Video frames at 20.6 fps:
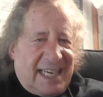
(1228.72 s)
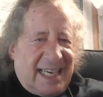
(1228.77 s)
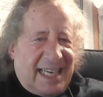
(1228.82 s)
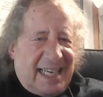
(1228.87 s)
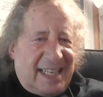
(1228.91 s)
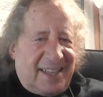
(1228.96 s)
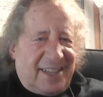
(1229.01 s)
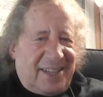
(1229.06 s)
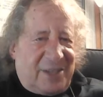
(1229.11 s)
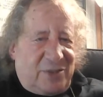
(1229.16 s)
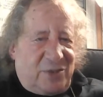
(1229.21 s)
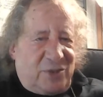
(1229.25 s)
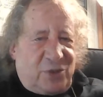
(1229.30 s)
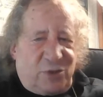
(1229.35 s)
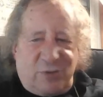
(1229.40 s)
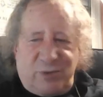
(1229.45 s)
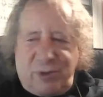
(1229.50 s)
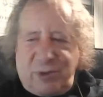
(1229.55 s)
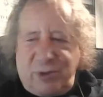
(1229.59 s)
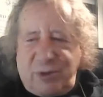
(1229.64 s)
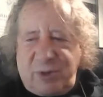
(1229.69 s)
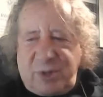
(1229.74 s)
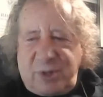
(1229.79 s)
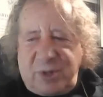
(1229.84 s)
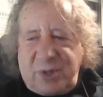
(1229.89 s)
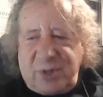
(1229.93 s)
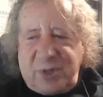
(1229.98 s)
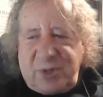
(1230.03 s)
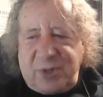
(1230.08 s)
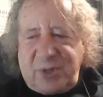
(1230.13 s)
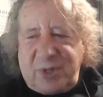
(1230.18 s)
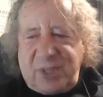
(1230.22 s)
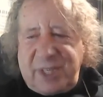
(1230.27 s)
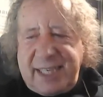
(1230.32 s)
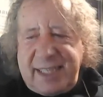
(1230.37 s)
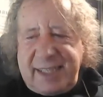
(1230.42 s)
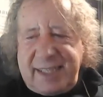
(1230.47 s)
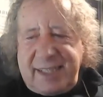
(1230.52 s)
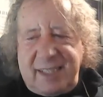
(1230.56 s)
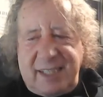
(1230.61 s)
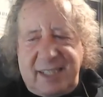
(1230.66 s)
And the juniors
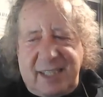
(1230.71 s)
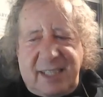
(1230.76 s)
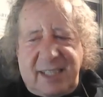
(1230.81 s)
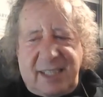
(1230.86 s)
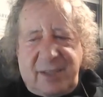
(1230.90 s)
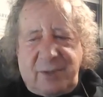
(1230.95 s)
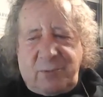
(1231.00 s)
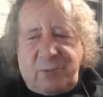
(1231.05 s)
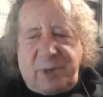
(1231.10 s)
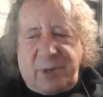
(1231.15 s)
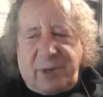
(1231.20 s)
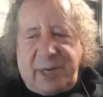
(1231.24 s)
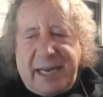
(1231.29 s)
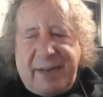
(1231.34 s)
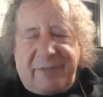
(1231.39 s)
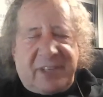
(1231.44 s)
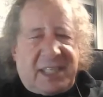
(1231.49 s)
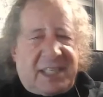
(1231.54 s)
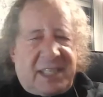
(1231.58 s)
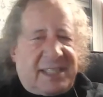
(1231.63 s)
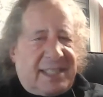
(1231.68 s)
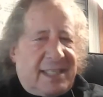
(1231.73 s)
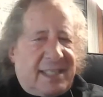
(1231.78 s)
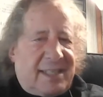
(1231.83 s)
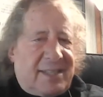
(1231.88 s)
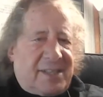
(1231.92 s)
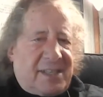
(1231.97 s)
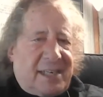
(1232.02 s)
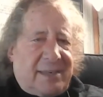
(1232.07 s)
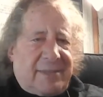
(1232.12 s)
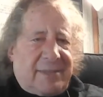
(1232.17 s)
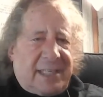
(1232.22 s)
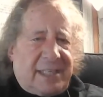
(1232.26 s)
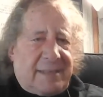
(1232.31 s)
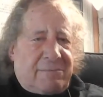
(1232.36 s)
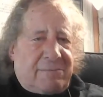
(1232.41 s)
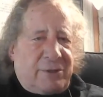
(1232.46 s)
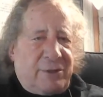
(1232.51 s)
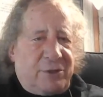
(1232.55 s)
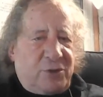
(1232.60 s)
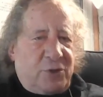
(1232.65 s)
said, we're having a dance coming
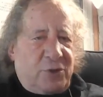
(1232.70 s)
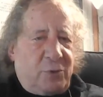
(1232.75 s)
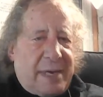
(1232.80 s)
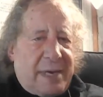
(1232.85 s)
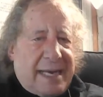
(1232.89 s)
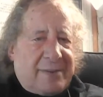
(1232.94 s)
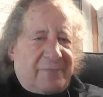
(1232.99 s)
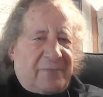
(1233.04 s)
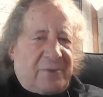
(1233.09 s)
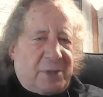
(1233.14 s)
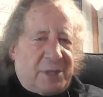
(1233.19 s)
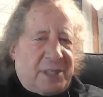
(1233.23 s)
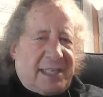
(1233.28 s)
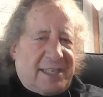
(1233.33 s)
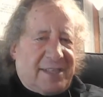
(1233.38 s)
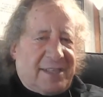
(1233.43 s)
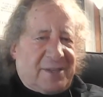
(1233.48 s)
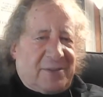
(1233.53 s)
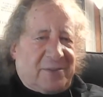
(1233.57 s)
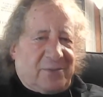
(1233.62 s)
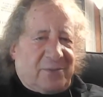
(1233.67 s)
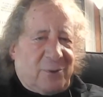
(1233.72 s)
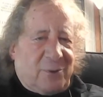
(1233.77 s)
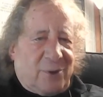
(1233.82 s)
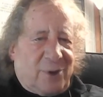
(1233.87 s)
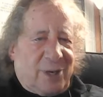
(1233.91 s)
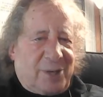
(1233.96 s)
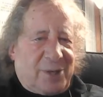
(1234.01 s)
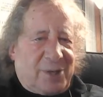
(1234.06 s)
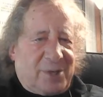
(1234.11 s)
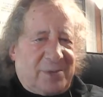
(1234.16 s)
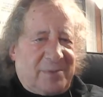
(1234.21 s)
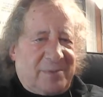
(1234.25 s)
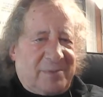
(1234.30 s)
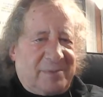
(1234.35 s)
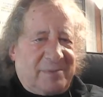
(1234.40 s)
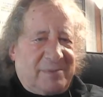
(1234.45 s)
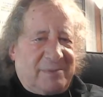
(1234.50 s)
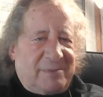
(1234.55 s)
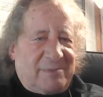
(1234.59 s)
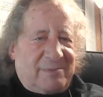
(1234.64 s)
up. Could you advertise it for us?
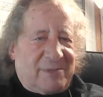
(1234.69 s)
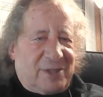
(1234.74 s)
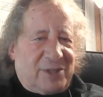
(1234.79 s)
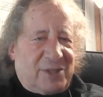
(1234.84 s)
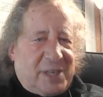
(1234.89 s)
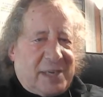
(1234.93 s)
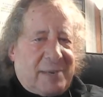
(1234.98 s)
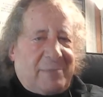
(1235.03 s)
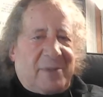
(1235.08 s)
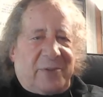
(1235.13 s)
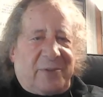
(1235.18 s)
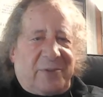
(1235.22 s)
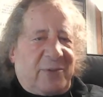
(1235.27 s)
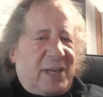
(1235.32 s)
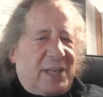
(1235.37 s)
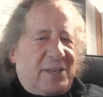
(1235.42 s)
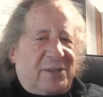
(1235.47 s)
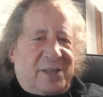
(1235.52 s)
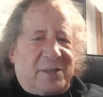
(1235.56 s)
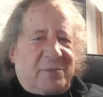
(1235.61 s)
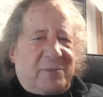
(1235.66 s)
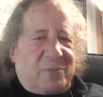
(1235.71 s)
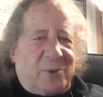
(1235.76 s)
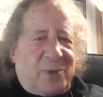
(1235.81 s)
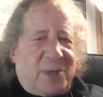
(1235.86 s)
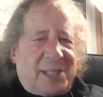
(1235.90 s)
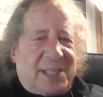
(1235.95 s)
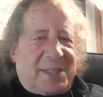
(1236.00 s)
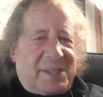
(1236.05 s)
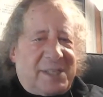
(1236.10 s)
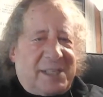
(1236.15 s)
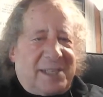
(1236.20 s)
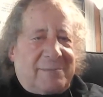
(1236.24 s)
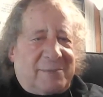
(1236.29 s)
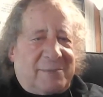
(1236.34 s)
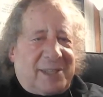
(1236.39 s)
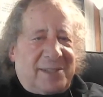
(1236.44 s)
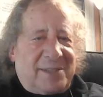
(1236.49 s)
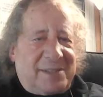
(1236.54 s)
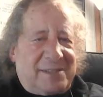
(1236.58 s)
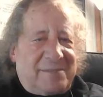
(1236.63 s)
Because I'm the face of the morning
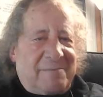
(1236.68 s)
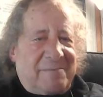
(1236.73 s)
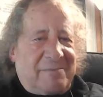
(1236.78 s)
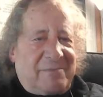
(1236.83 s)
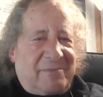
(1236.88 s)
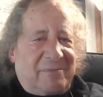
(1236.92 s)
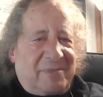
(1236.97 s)
assemblies.